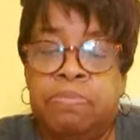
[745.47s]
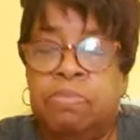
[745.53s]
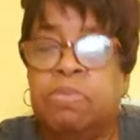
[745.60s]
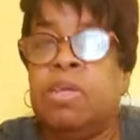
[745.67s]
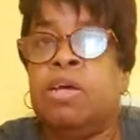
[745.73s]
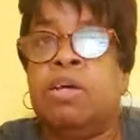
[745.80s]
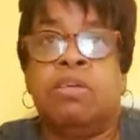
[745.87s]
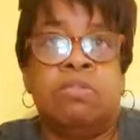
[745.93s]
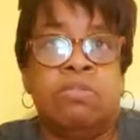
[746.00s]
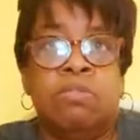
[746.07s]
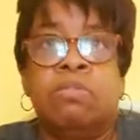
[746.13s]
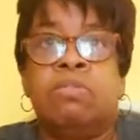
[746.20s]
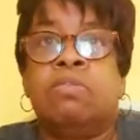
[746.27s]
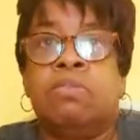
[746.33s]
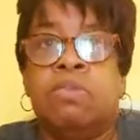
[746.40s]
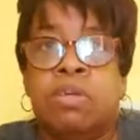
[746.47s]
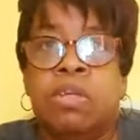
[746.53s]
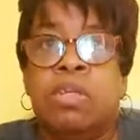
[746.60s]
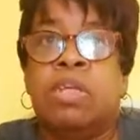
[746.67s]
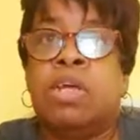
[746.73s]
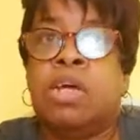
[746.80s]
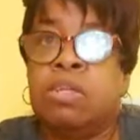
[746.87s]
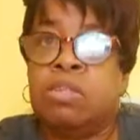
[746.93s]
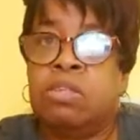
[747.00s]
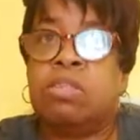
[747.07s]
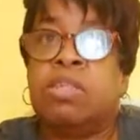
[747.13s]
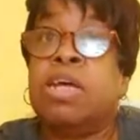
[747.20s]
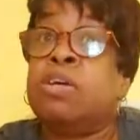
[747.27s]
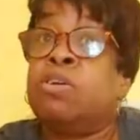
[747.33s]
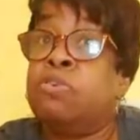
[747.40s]
yeah, that's
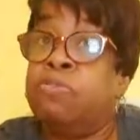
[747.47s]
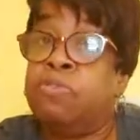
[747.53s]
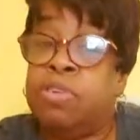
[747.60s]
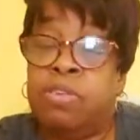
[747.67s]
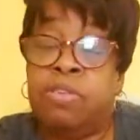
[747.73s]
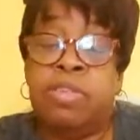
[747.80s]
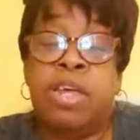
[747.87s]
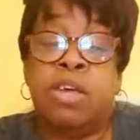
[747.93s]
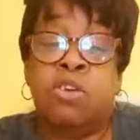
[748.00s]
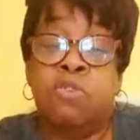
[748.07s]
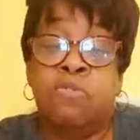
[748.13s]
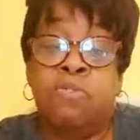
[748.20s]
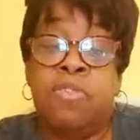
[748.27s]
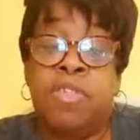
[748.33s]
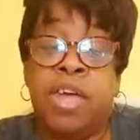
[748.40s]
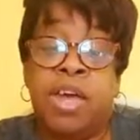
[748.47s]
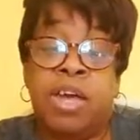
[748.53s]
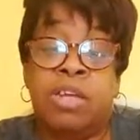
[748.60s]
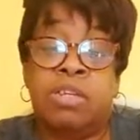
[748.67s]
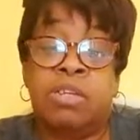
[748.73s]
thank you for that.